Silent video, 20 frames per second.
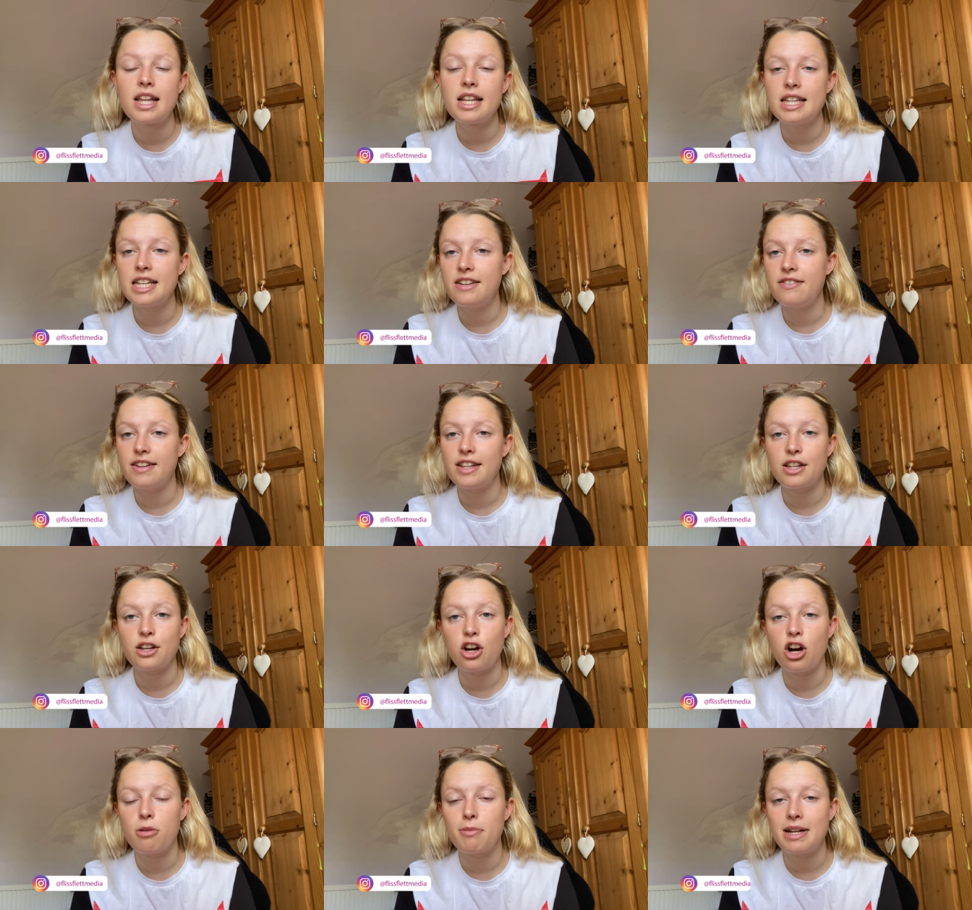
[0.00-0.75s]
leave it in the
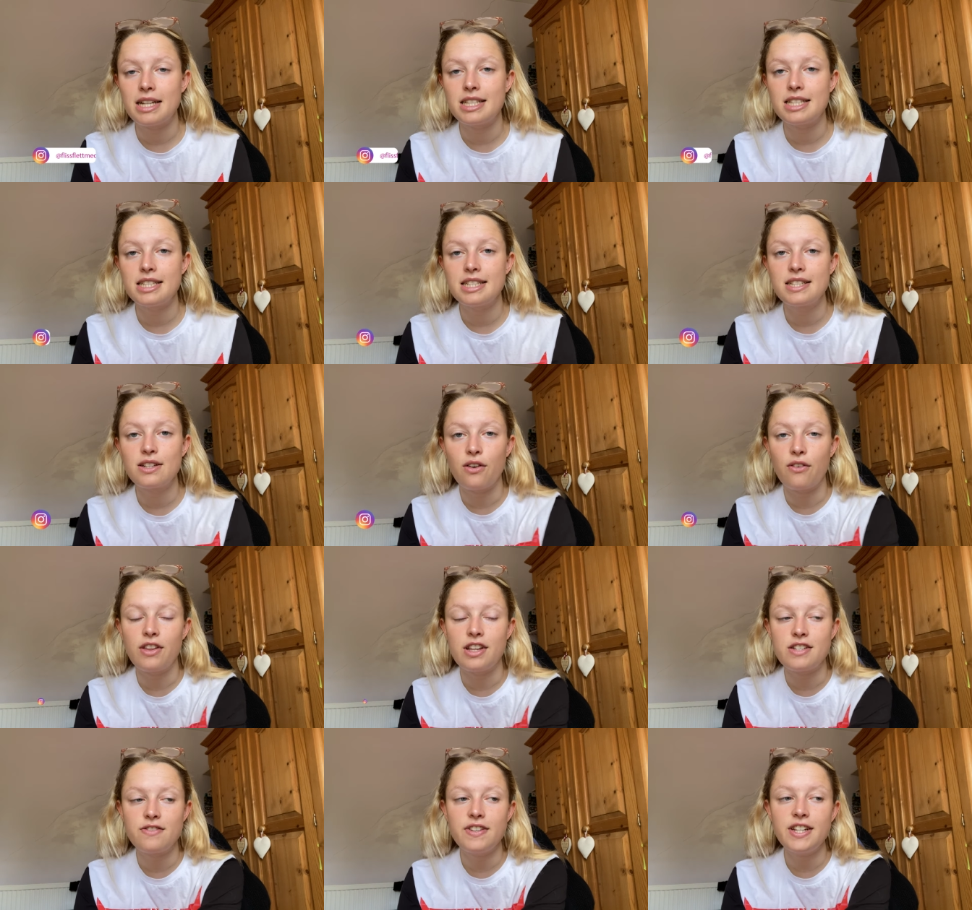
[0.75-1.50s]
comments on
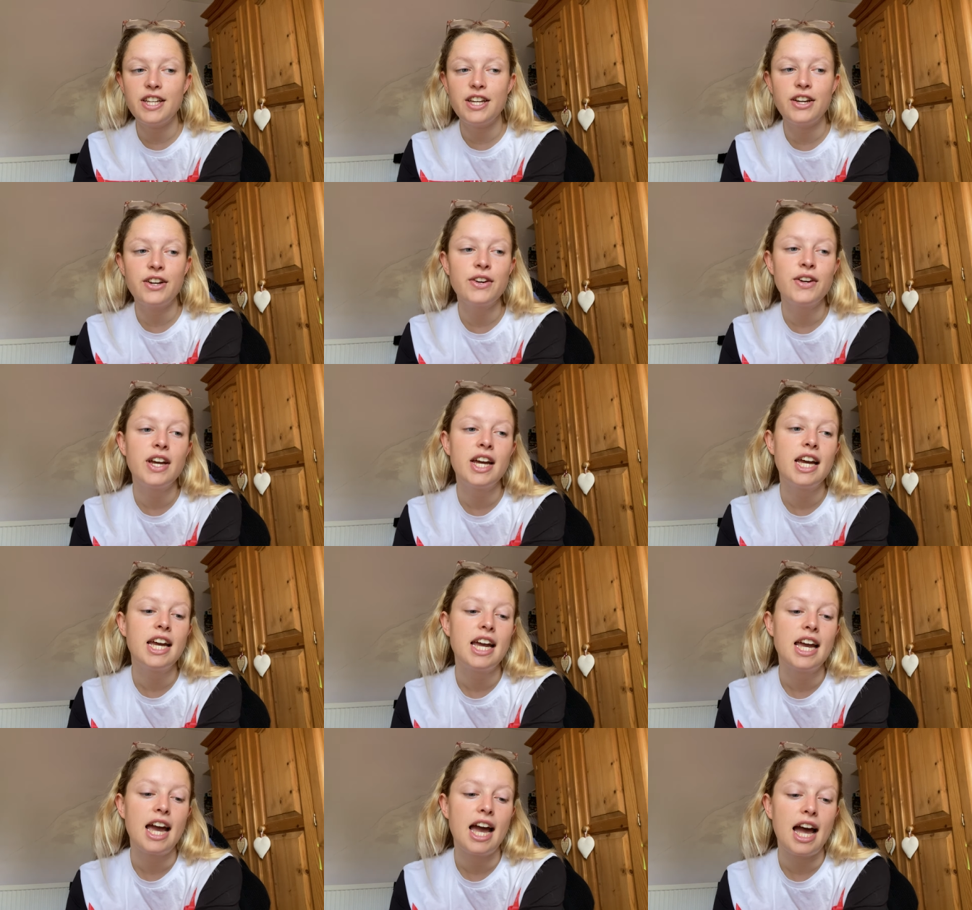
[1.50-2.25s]
this video
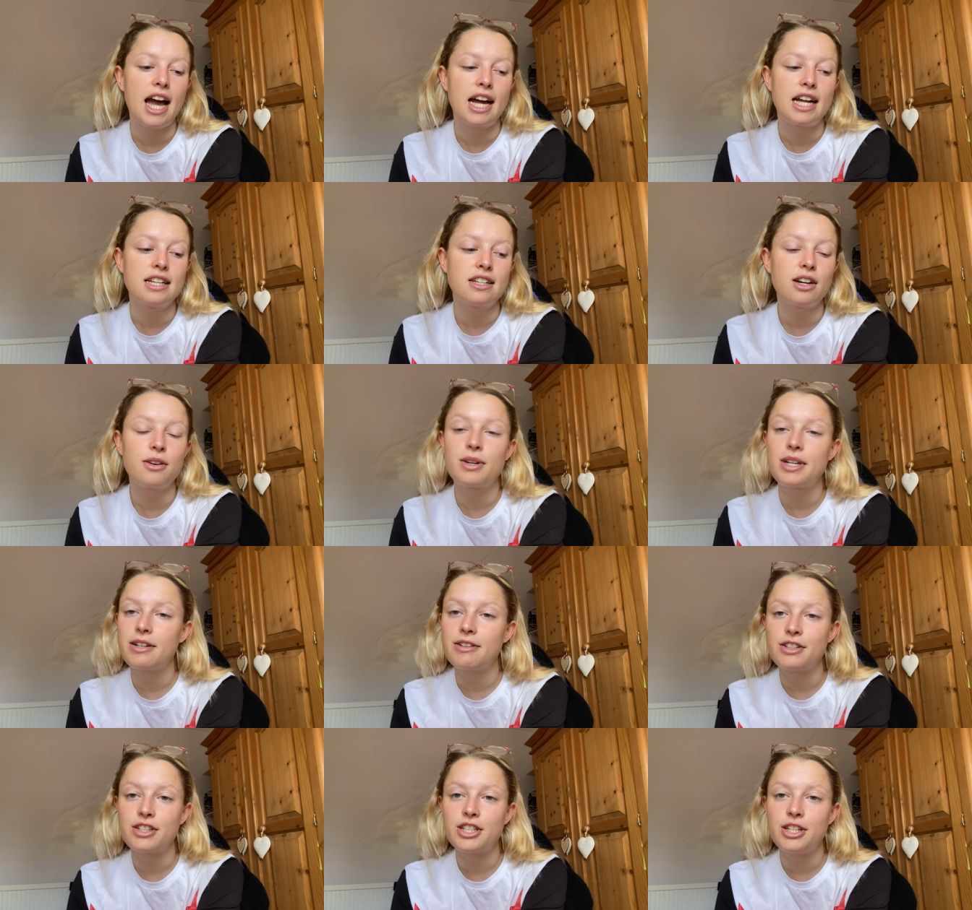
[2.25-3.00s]
and I will
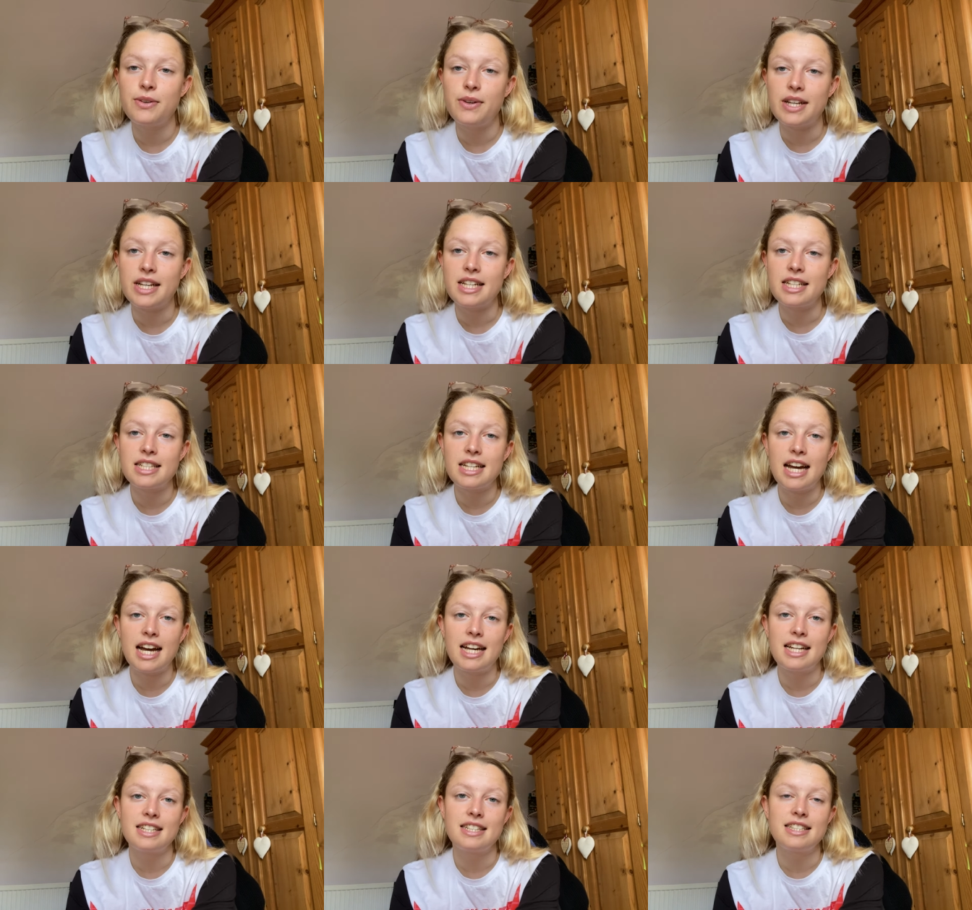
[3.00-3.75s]
get around to doing it
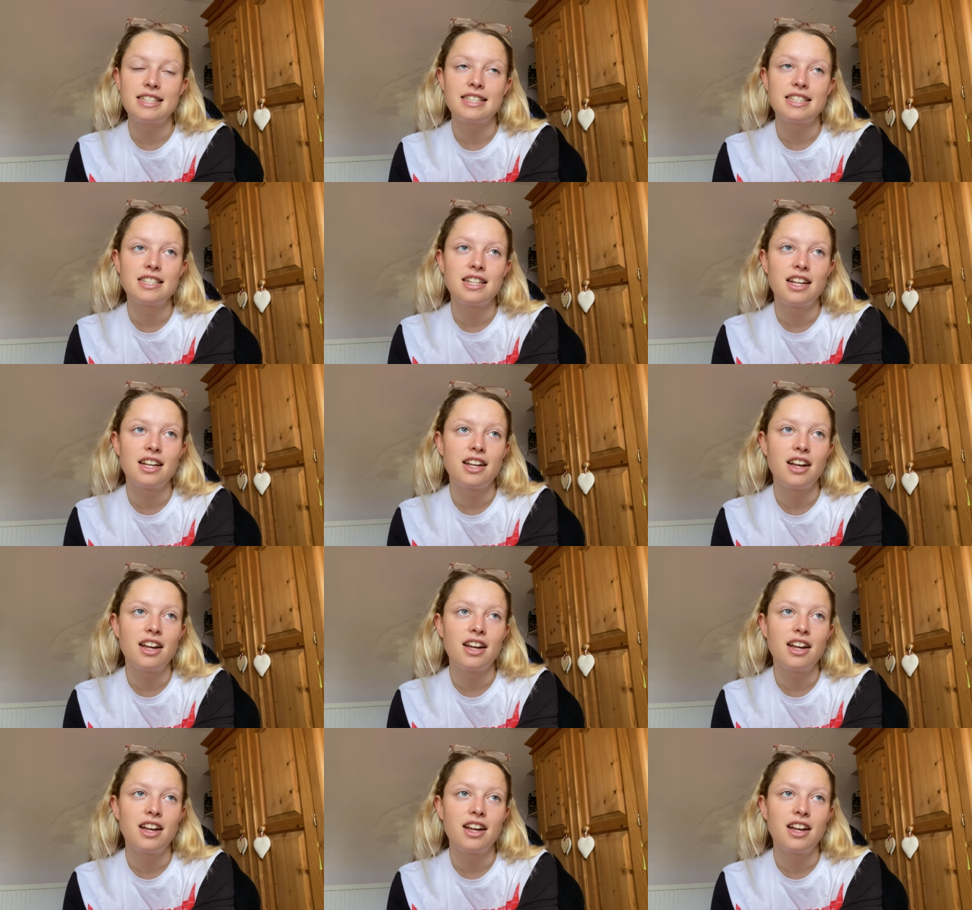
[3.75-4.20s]
as